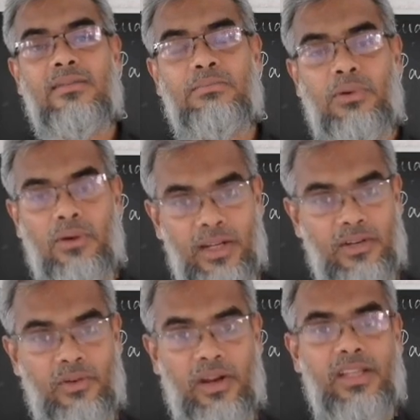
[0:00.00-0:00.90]

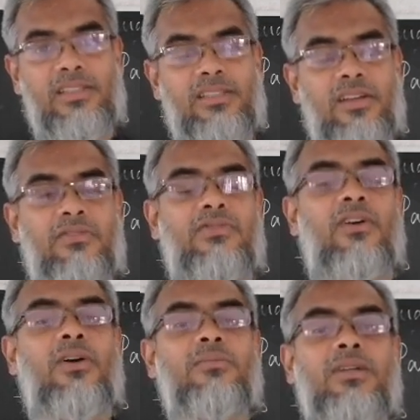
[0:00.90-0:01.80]
pollen grains are
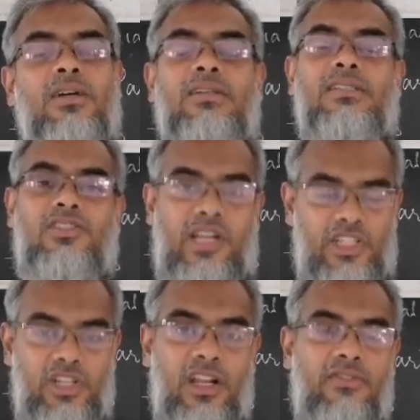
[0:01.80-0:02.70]
formed,
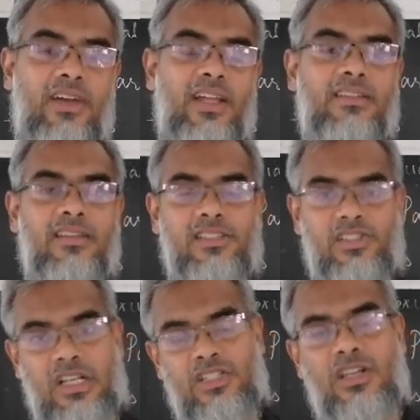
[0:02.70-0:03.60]
structure of anther,
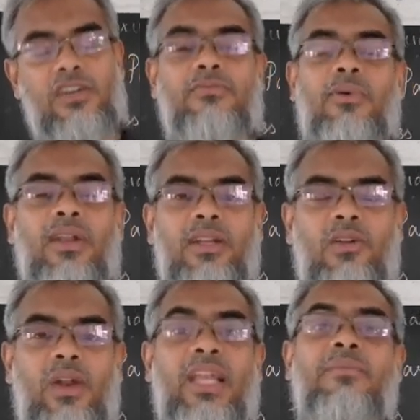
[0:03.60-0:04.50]
structure of pollen
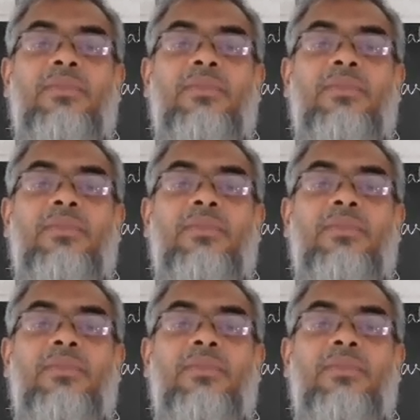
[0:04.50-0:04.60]
grain,